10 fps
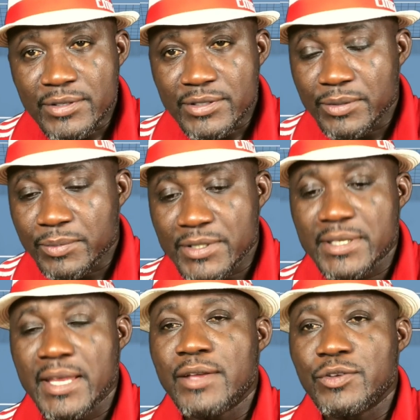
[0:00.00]
She was
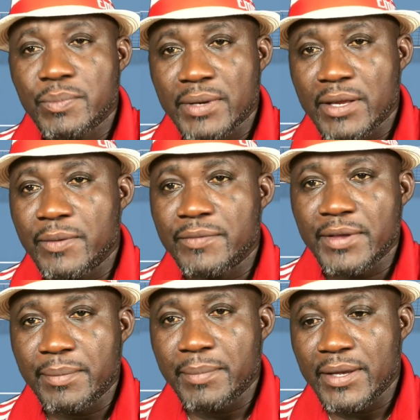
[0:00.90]
there to play with
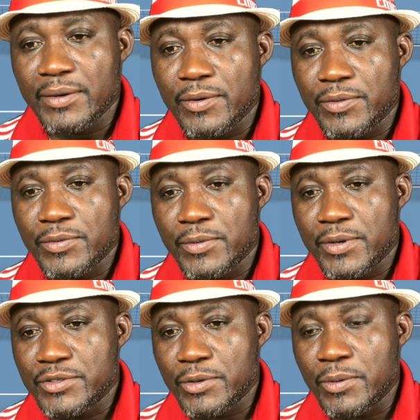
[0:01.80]
them and go through
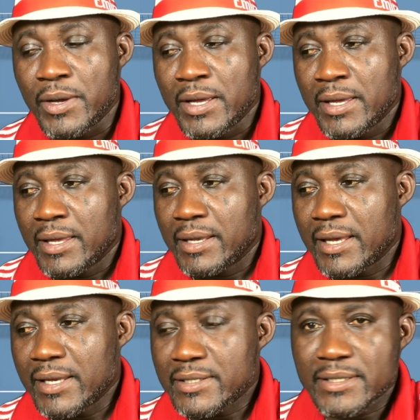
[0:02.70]
it. So
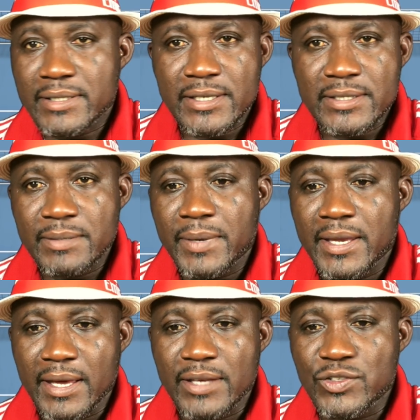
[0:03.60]
that is a
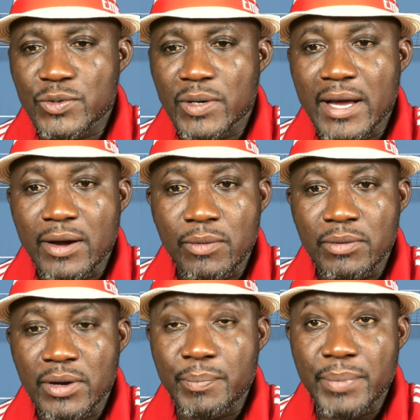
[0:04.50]
testament as to how
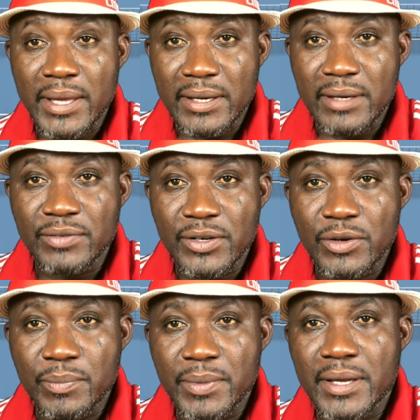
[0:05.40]
competitive it
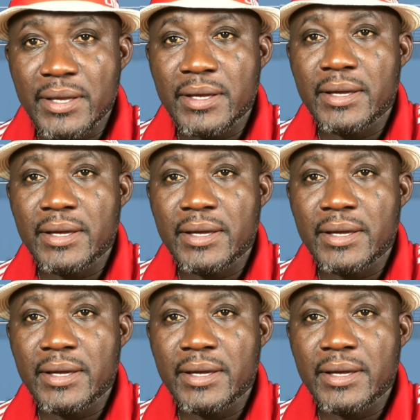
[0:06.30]
could be.